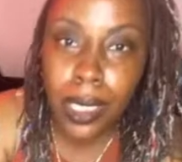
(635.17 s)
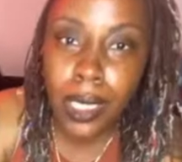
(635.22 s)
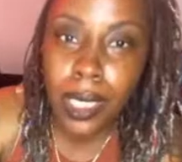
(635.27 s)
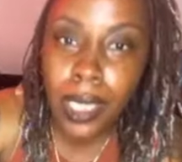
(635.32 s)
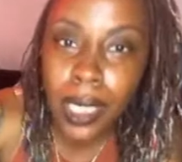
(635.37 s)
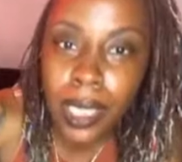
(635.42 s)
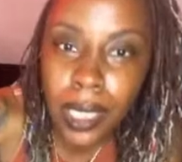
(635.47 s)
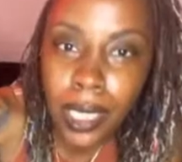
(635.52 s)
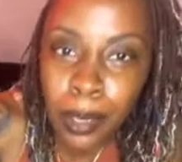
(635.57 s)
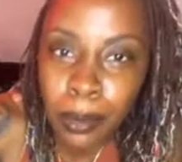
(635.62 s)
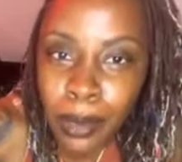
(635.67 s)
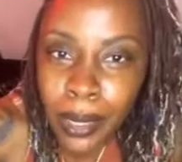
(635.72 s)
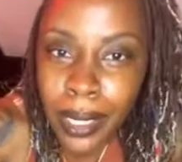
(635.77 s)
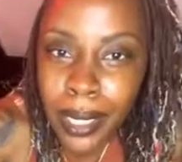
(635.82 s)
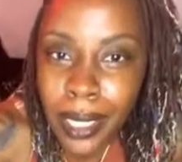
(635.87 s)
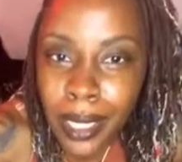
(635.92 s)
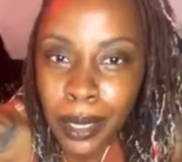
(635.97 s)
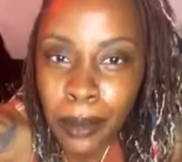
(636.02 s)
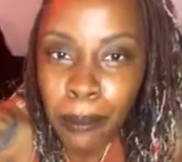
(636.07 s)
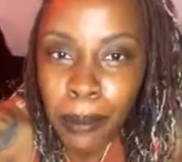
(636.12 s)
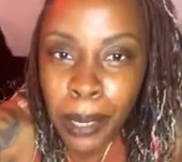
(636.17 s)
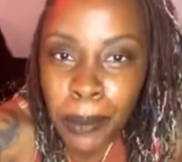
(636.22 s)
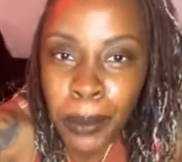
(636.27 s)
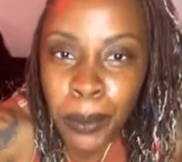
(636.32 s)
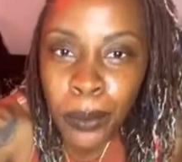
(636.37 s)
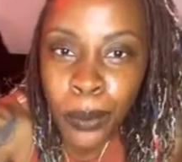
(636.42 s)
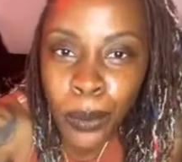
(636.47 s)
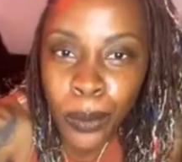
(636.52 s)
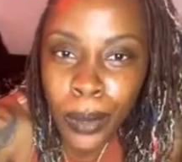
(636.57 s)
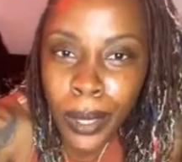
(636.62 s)
Yeah, I'm really getting a baby
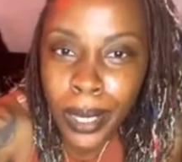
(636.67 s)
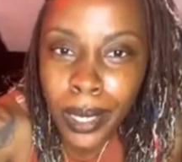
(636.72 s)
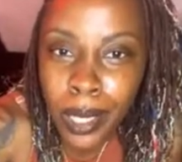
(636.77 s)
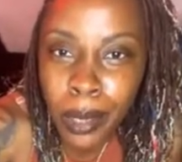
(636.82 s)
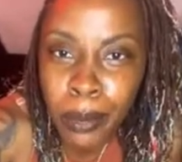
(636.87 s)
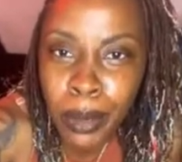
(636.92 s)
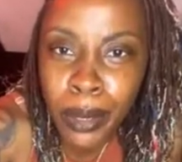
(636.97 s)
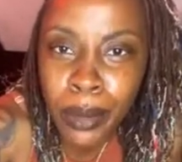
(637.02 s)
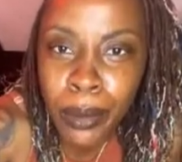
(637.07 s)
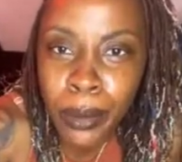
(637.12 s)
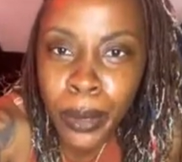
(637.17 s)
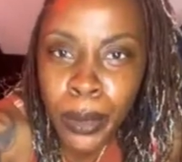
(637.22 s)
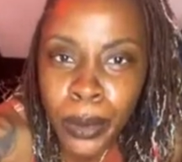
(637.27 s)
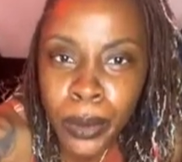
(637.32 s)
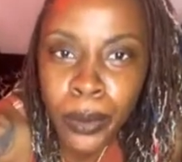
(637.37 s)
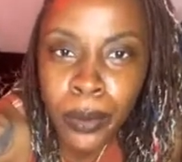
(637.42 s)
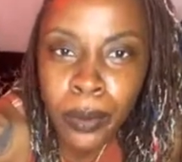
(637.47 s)
boy coming through.